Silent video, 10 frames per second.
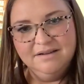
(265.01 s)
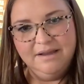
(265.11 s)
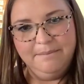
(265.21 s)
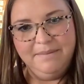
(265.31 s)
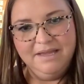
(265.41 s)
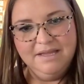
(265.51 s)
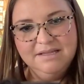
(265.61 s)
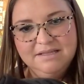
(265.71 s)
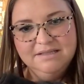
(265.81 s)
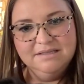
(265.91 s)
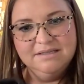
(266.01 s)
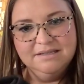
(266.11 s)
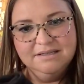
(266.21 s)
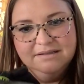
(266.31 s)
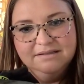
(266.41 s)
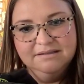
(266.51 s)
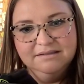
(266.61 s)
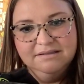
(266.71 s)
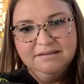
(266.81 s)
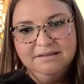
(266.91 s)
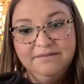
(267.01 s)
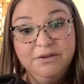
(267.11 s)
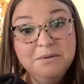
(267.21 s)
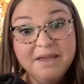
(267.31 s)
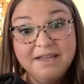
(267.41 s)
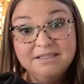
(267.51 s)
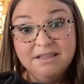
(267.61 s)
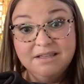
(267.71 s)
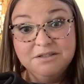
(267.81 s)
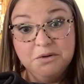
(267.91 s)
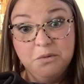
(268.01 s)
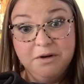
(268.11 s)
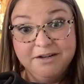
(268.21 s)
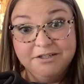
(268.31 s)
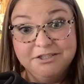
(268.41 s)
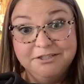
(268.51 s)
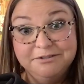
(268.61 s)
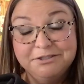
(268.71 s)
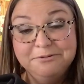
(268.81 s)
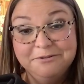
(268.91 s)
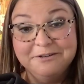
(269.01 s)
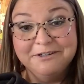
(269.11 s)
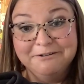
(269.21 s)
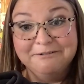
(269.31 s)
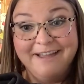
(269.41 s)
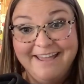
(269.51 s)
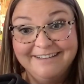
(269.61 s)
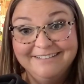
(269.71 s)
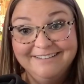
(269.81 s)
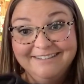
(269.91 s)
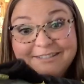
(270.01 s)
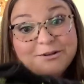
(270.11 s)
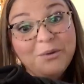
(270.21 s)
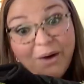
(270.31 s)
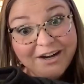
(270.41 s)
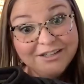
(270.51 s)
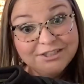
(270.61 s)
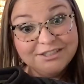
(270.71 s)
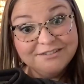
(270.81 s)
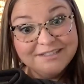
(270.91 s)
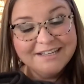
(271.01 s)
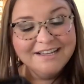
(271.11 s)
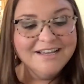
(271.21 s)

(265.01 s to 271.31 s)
It bends. If you guess that these are water shoes, you are correct. These are water shoes.